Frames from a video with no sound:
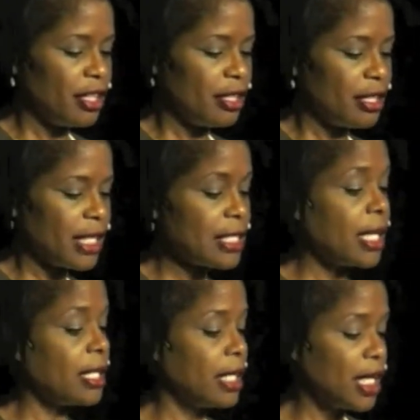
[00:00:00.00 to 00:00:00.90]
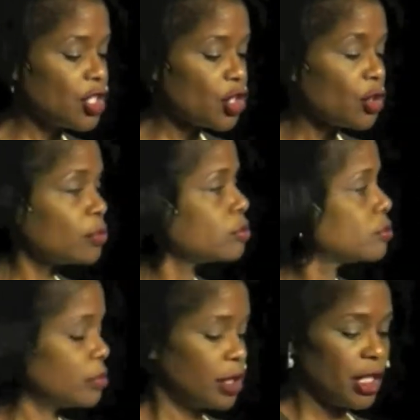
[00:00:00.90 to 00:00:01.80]
they take nature,
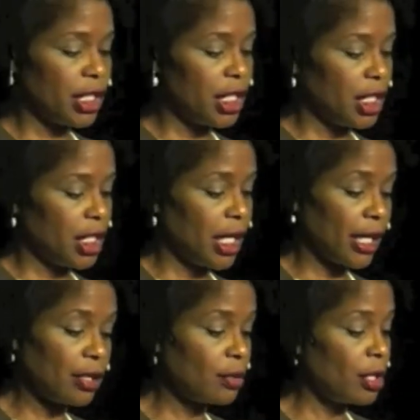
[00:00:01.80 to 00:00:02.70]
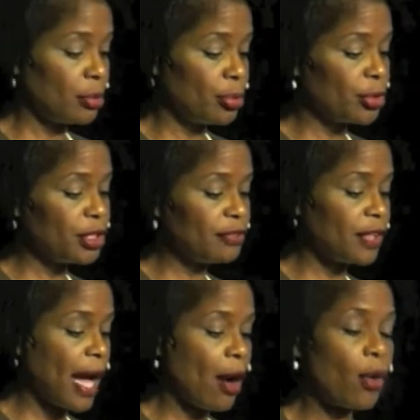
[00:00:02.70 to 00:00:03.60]
like a brilliant
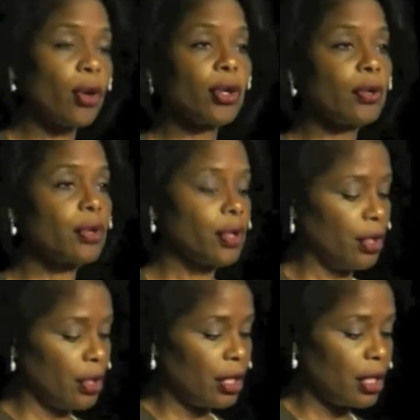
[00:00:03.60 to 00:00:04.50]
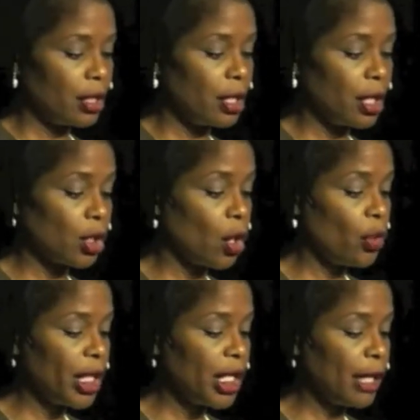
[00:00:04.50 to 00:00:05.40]
flower, a
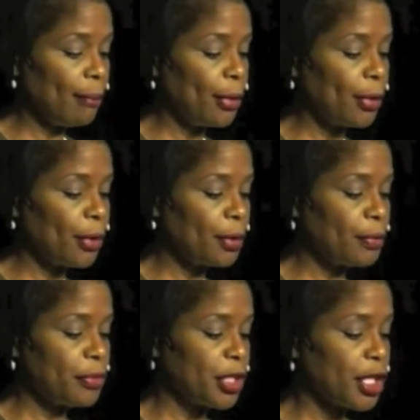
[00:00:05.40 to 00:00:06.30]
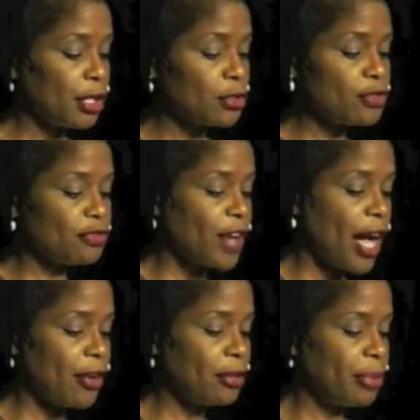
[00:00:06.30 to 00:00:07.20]
glowing ember, the colors of
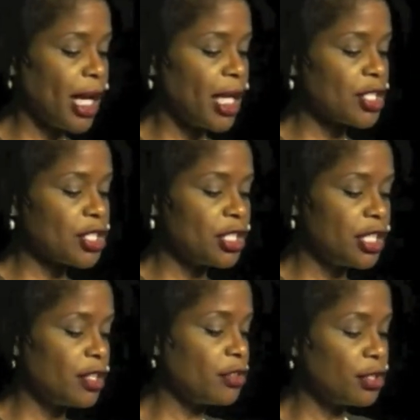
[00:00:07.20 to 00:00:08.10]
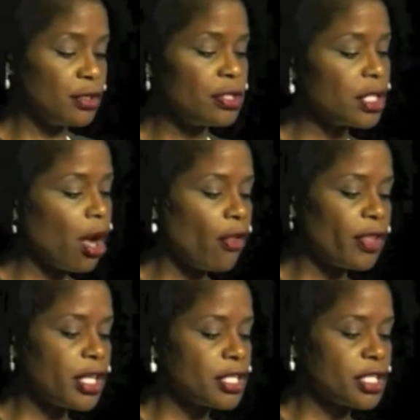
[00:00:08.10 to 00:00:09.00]
fire and passion. They're using all
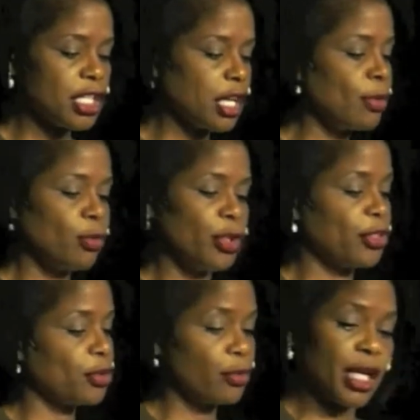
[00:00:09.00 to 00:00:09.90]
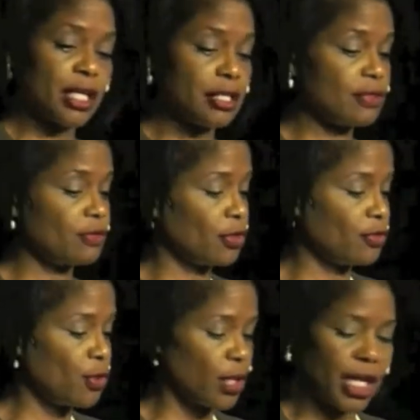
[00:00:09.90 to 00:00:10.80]
this to come up with their reds for the
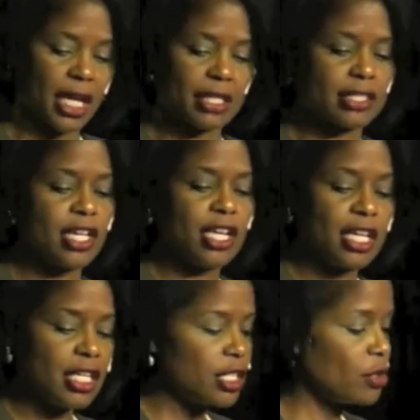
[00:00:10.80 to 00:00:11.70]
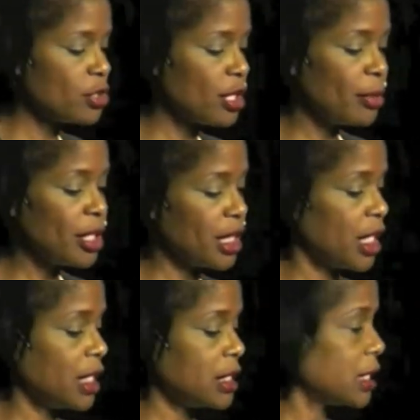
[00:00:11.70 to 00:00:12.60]
forecast. So some of the
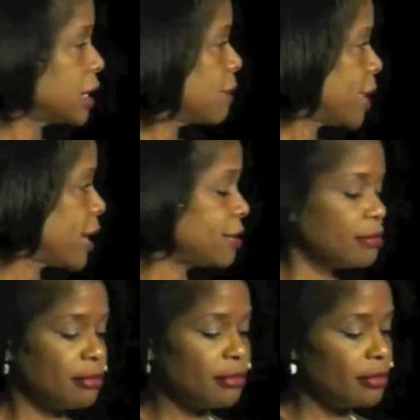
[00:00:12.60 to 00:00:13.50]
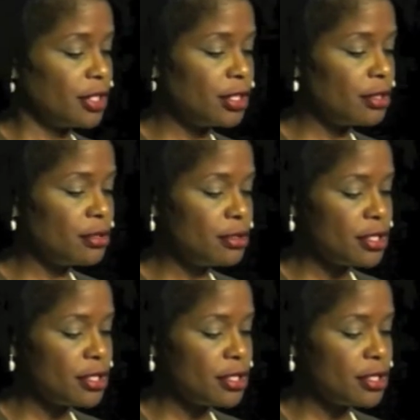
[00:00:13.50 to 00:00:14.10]
things that they might use